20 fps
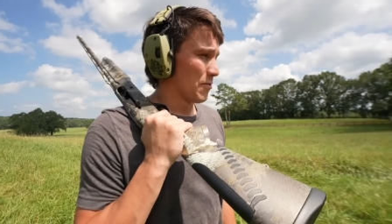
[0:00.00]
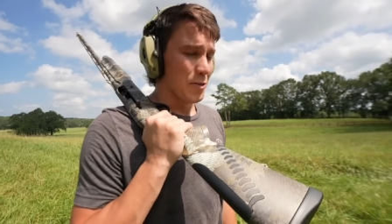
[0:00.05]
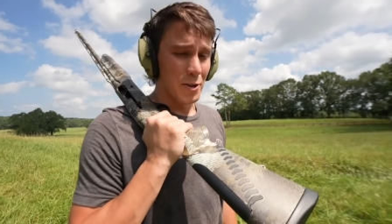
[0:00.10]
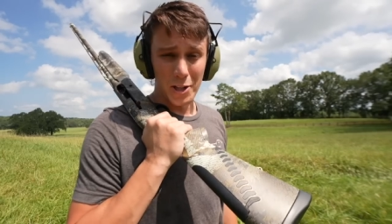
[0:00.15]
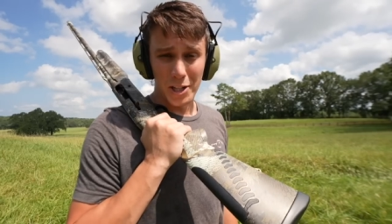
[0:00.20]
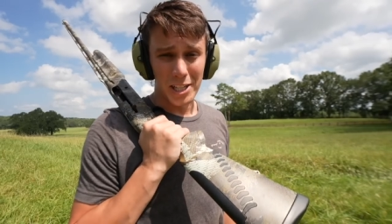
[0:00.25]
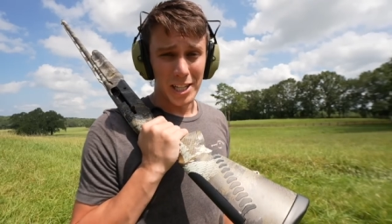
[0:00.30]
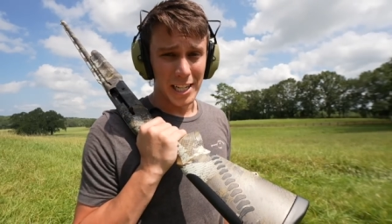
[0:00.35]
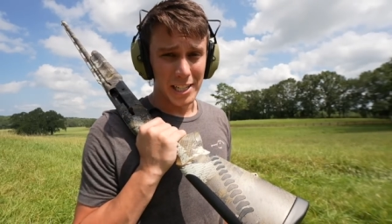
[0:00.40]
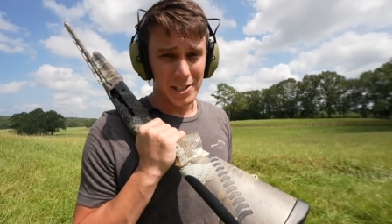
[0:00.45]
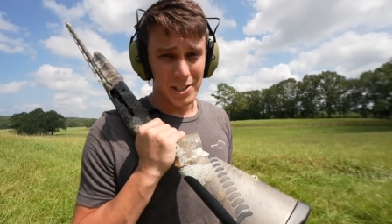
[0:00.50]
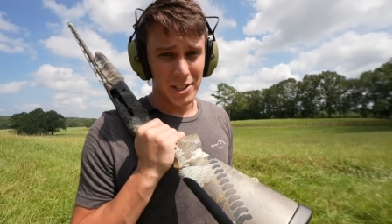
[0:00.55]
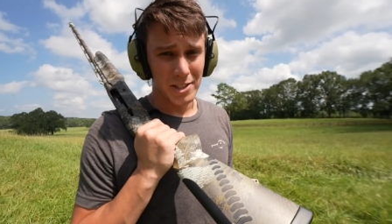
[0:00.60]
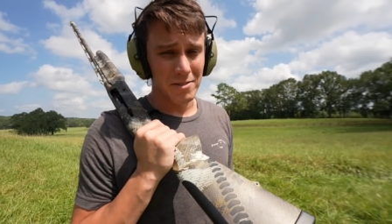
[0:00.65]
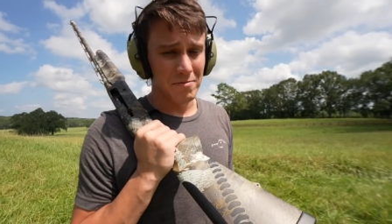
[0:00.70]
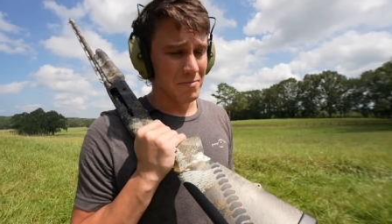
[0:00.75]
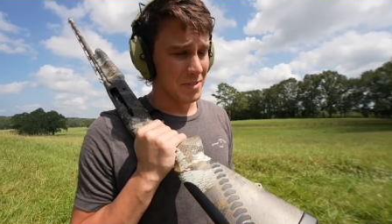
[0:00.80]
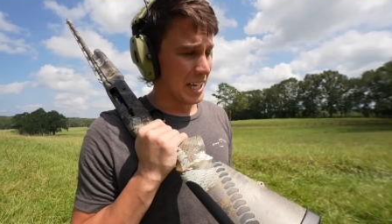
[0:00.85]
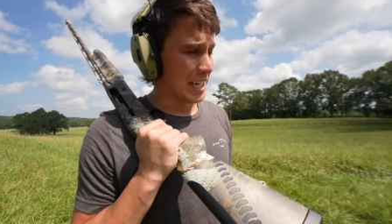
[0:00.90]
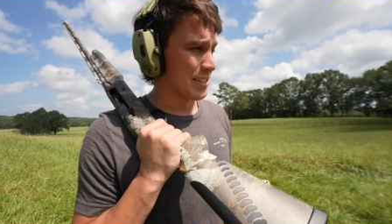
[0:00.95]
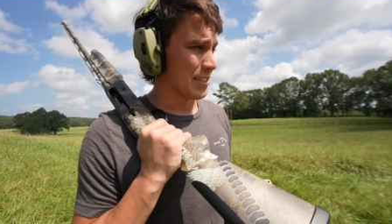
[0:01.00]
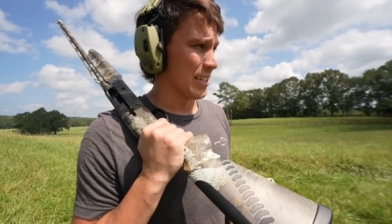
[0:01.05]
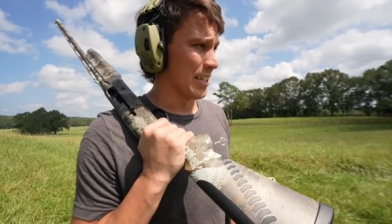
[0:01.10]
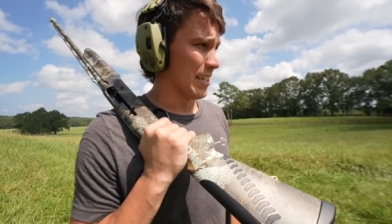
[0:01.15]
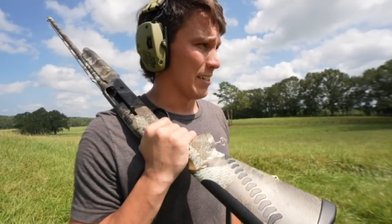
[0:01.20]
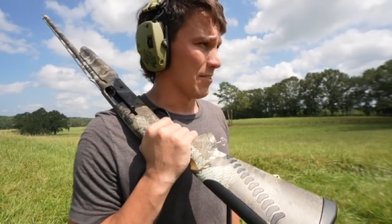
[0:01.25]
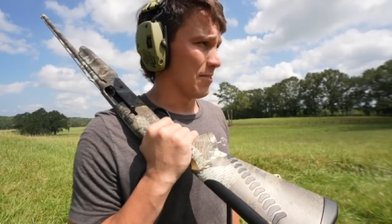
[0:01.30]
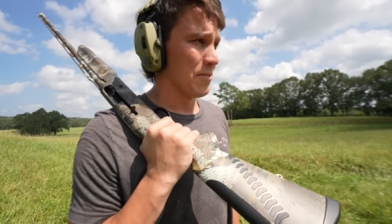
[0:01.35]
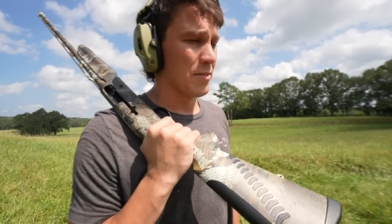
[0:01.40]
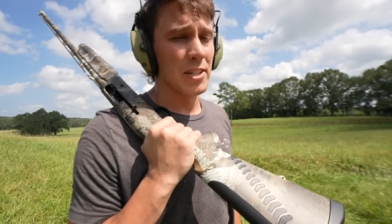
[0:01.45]
For the clay shoot, that's it.
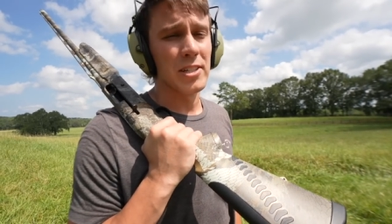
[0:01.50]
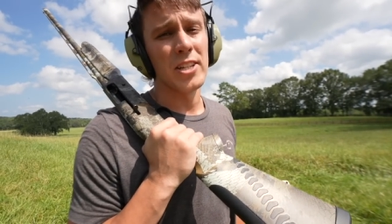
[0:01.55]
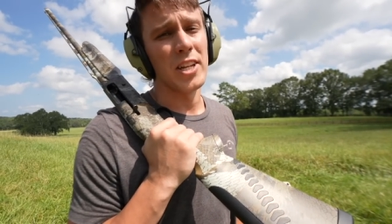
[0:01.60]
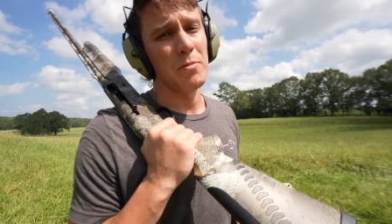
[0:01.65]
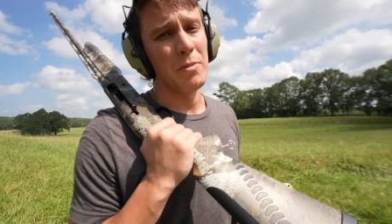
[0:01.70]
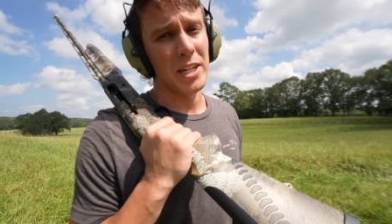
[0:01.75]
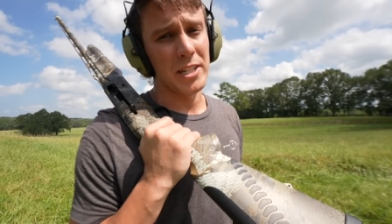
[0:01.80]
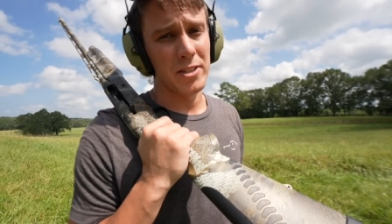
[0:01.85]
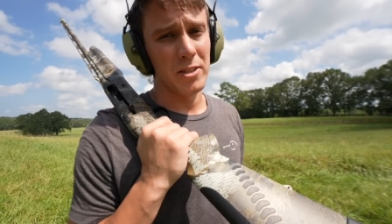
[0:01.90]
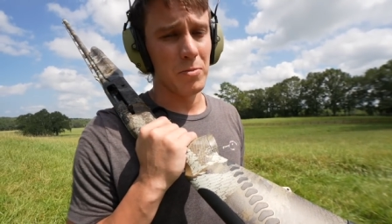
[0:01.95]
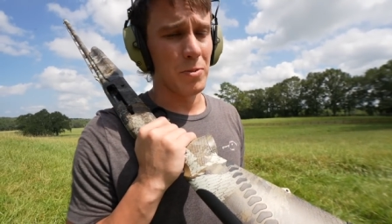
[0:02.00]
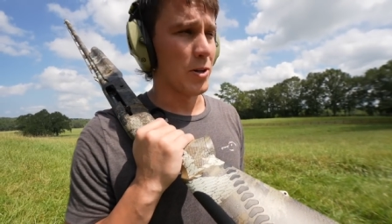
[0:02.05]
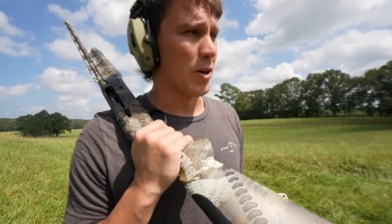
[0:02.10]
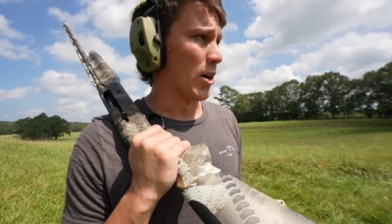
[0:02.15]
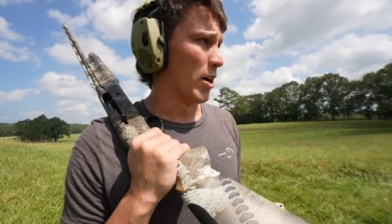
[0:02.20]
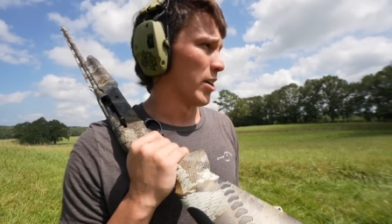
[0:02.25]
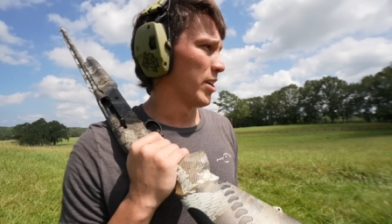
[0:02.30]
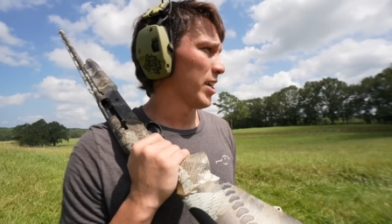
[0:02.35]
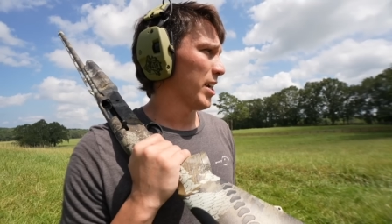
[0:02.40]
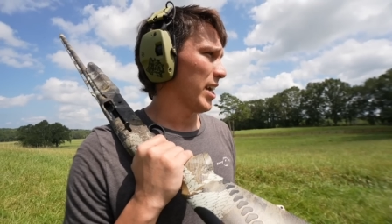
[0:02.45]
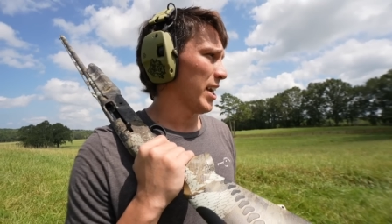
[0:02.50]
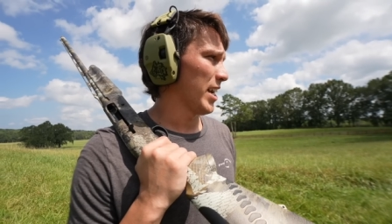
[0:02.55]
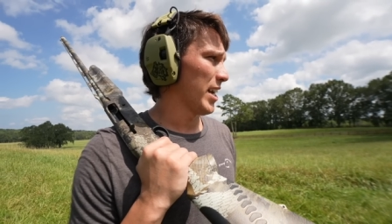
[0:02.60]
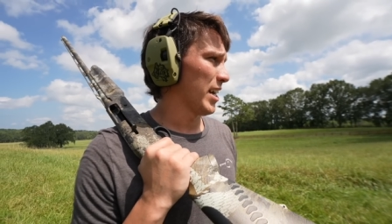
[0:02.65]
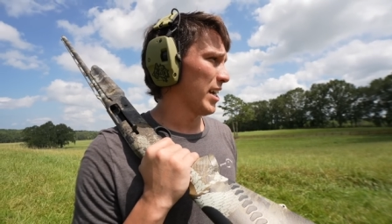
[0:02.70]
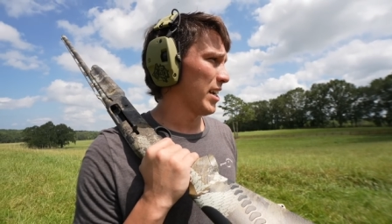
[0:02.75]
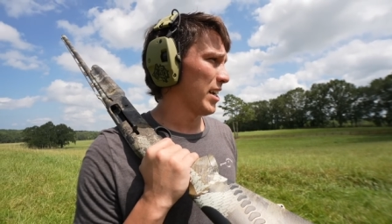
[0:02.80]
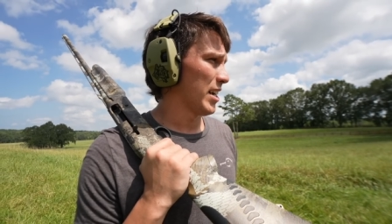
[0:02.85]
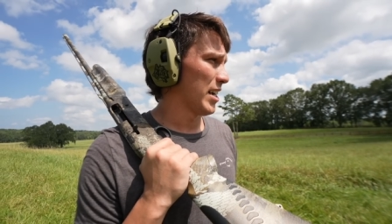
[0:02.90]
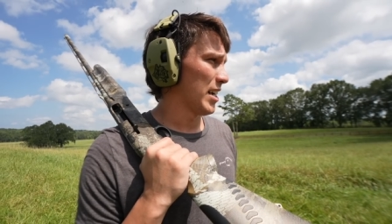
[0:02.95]
Let's head back to the barn,
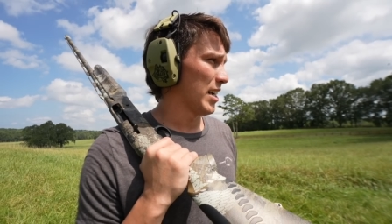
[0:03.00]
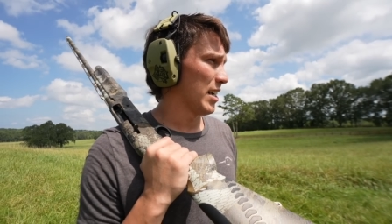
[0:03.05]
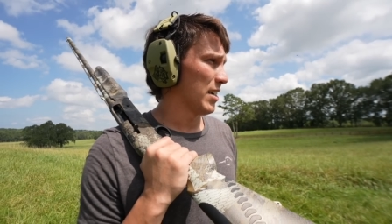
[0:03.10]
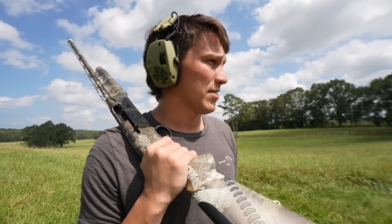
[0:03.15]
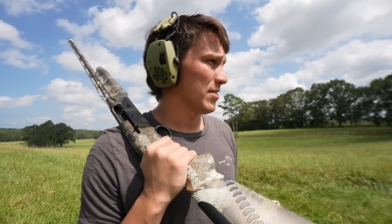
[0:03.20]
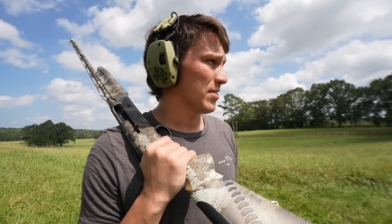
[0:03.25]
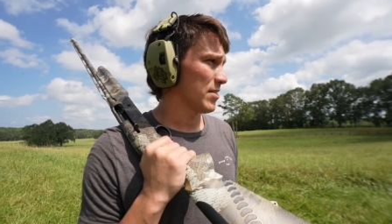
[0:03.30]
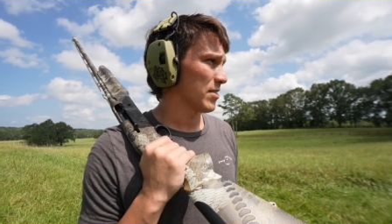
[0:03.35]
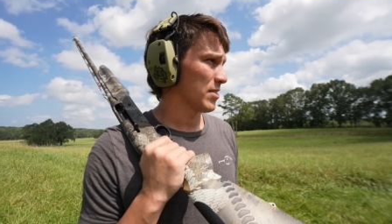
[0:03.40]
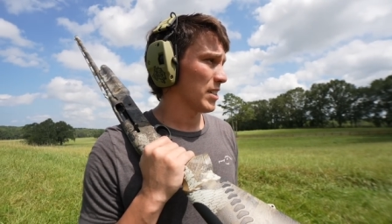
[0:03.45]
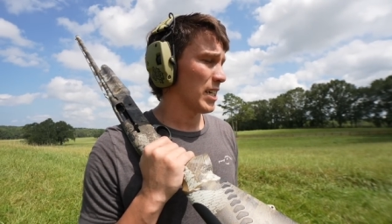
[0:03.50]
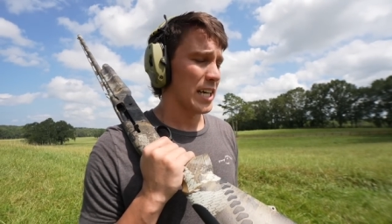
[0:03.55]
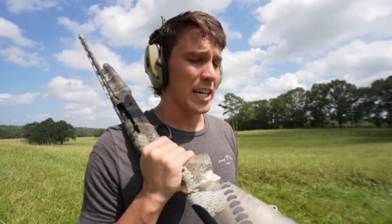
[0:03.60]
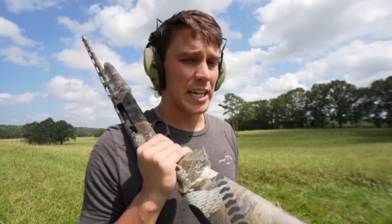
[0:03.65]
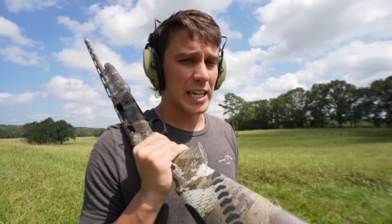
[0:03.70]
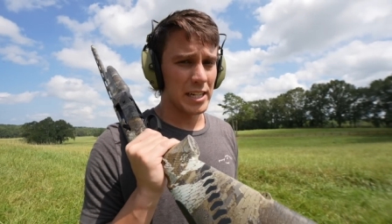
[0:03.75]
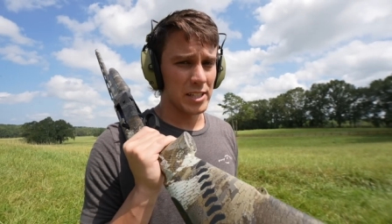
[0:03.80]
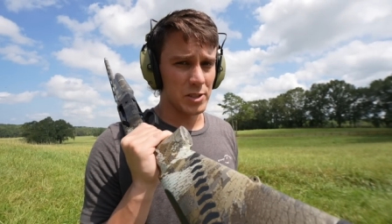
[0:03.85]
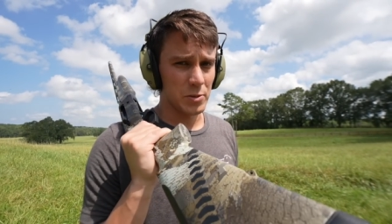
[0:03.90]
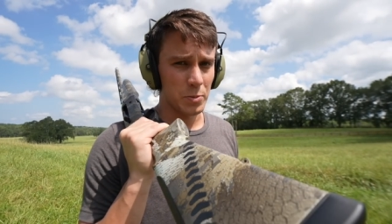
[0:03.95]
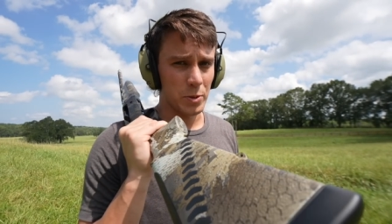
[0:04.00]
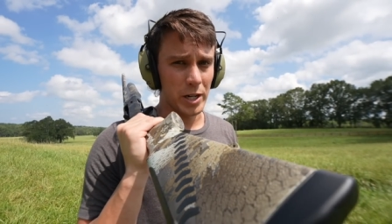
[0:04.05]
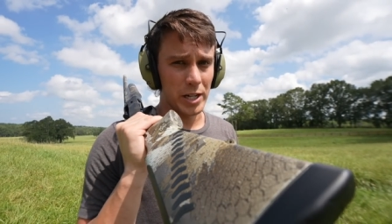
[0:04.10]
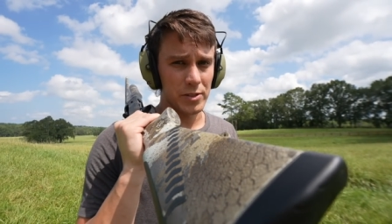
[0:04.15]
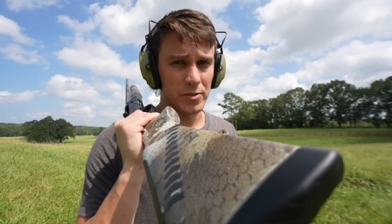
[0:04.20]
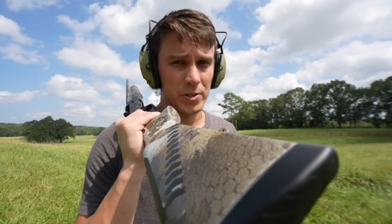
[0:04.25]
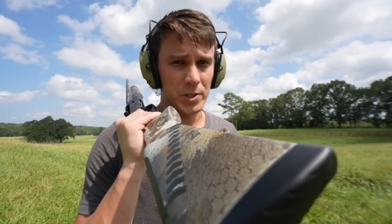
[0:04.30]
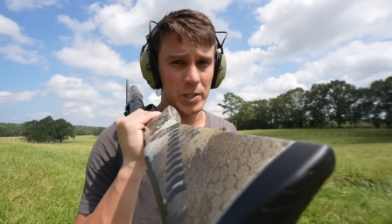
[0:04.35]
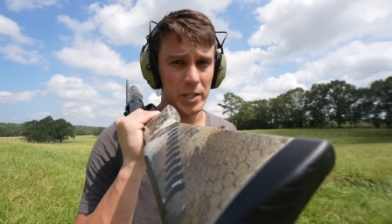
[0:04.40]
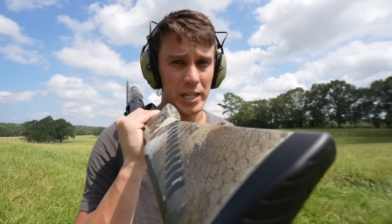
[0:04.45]
and uh, I got a surprise
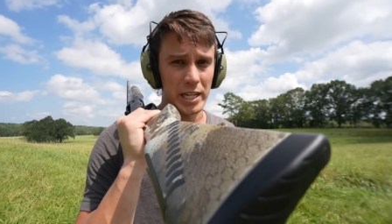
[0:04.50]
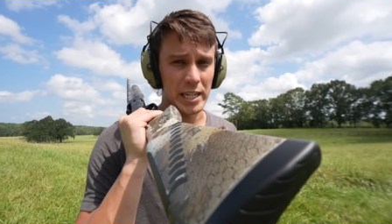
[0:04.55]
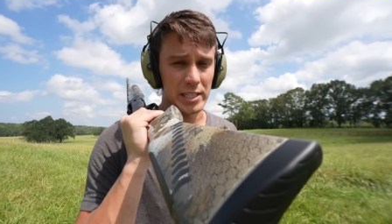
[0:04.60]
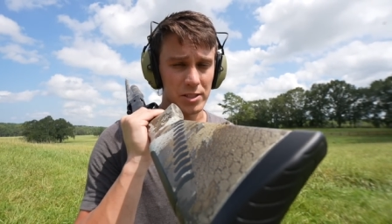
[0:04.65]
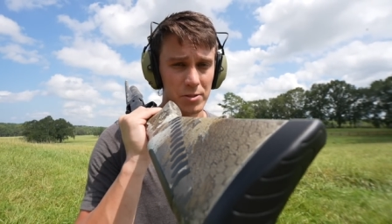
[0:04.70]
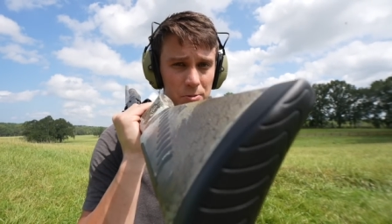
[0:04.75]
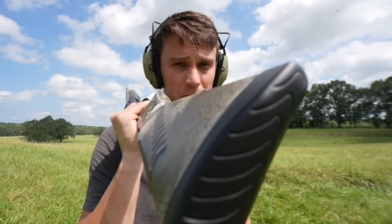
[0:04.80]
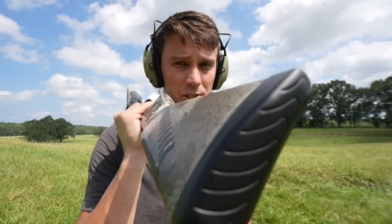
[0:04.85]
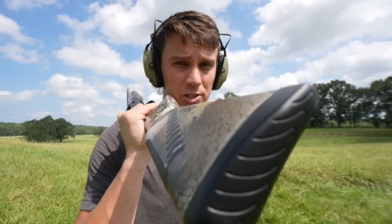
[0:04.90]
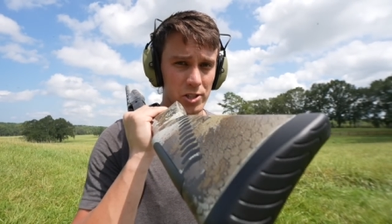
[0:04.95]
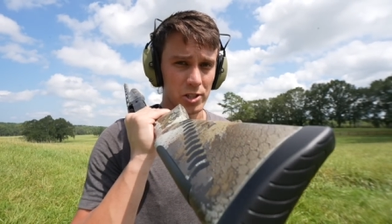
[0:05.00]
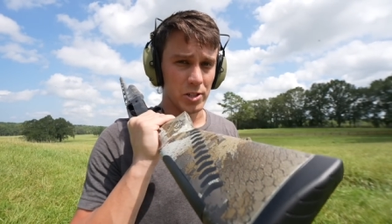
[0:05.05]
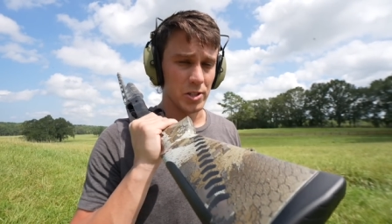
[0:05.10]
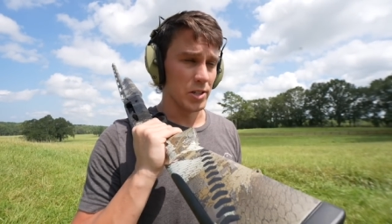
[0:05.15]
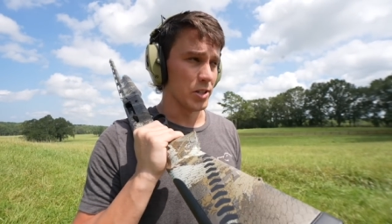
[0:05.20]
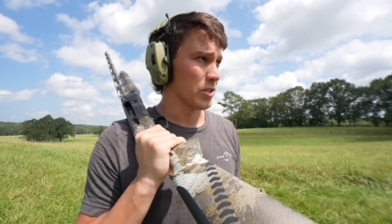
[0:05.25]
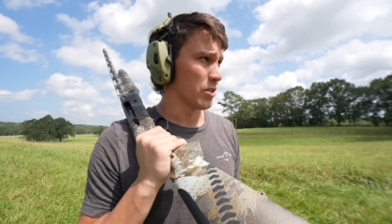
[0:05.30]
for you guys I want to show you.